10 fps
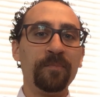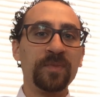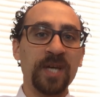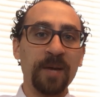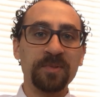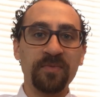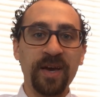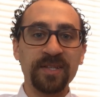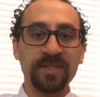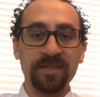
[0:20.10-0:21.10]
types of
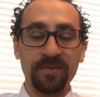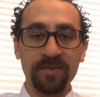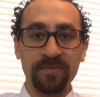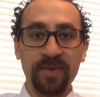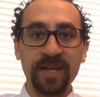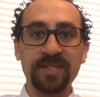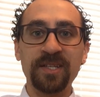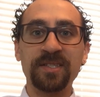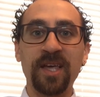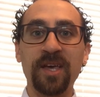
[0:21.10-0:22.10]

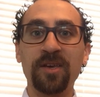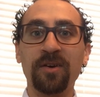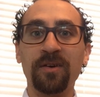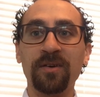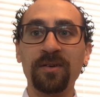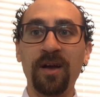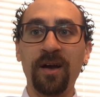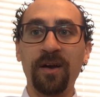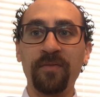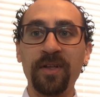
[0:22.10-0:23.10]
vaccines that your
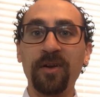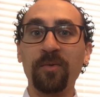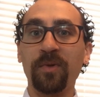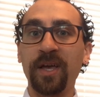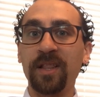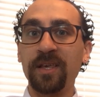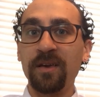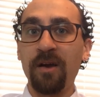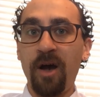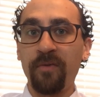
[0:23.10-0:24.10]
veterinarian will
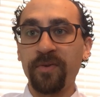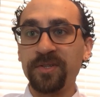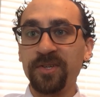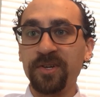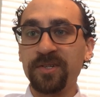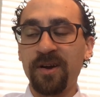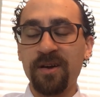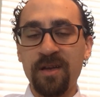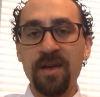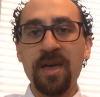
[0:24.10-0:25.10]
likely offer to your
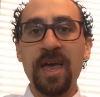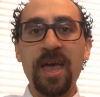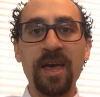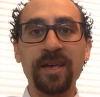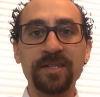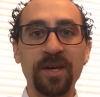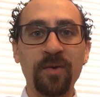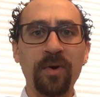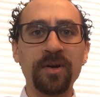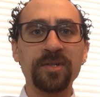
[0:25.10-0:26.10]
dog, and
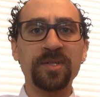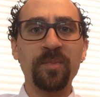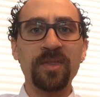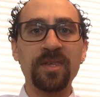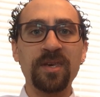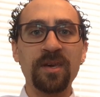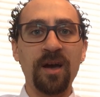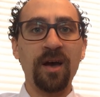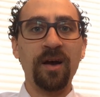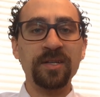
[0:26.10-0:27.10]
what are some of the
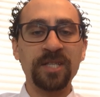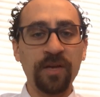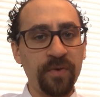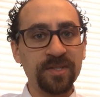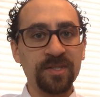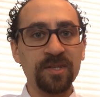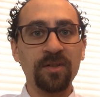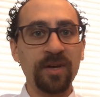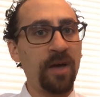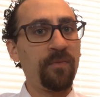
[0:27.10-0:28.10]
side effects to
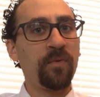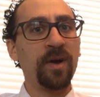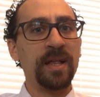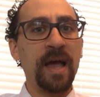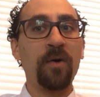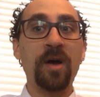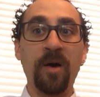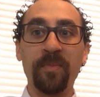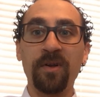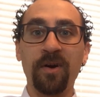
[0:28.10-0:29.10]
look out for, and how
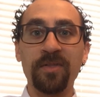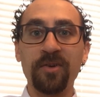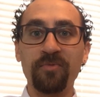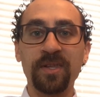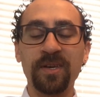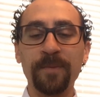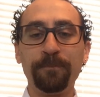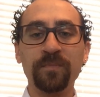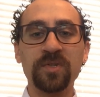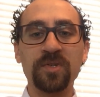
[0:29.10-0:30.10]
common are they really?
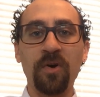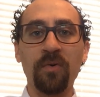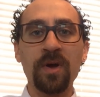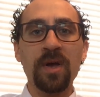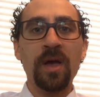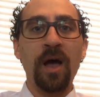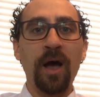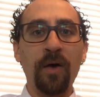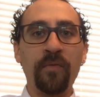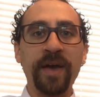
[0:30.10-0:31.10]
So
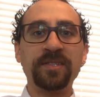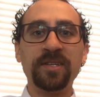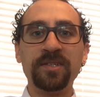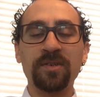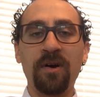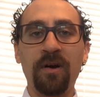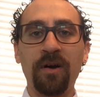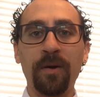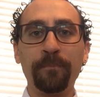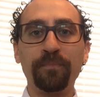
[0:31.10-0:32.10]
vaccines
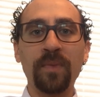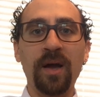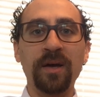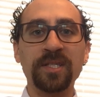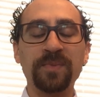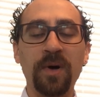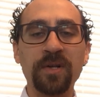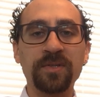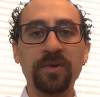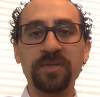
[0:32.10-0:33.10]
are a small
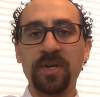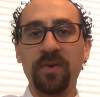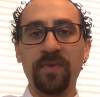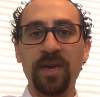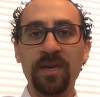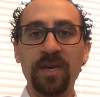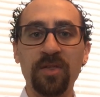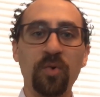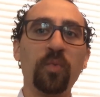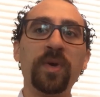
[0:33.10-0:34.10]
dose of a
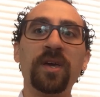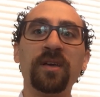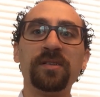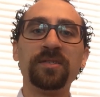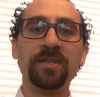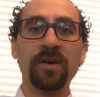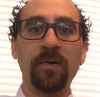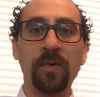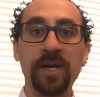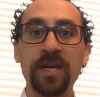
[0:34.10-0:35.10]
either weakened
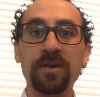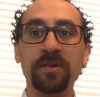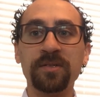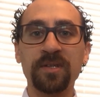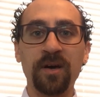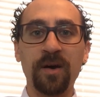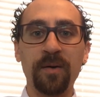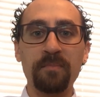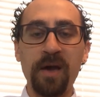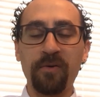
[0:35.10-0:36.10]
or killed
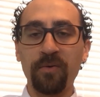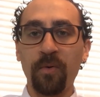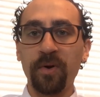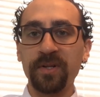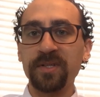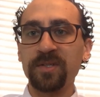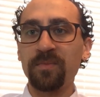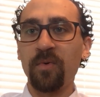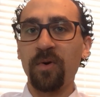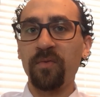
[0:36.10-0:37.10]

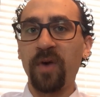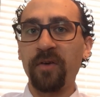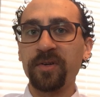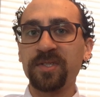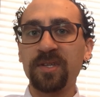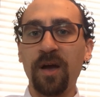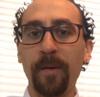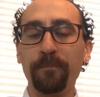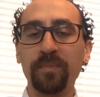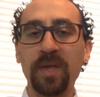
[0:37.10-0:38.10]
microorganism or virus
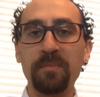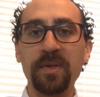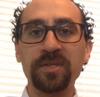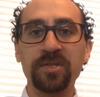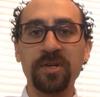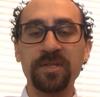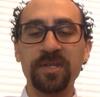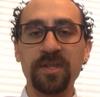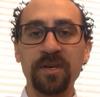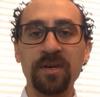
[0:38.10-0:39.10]
administered to
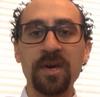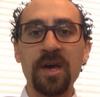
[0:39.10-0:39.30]
the